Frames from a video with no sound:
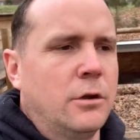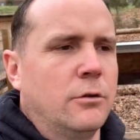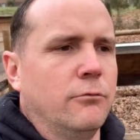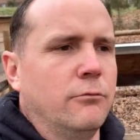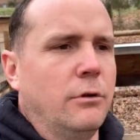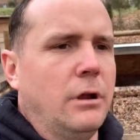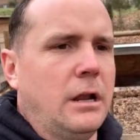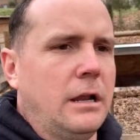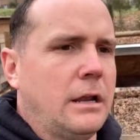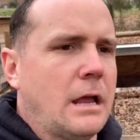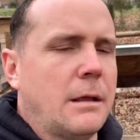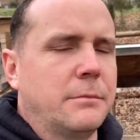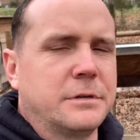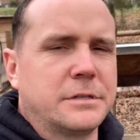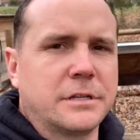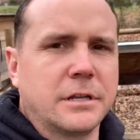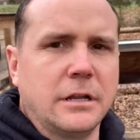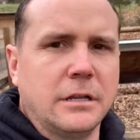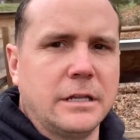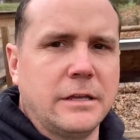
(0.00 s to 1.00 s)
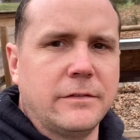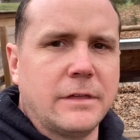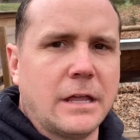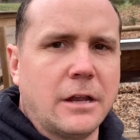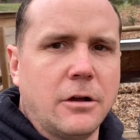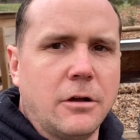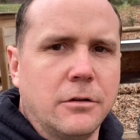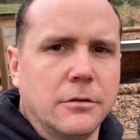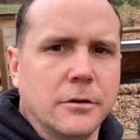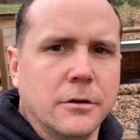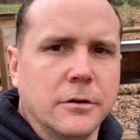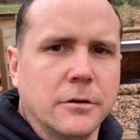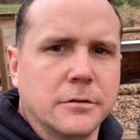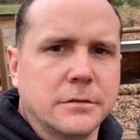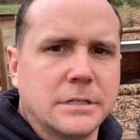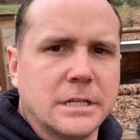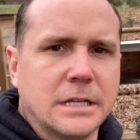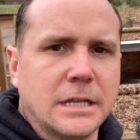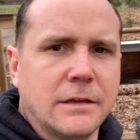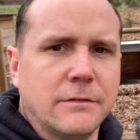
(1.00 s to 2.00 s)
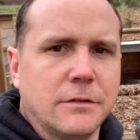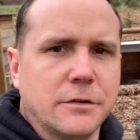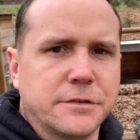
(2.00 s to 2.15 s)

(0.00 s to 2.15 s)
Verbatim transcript: Really, I'm just gonna leave that on her to give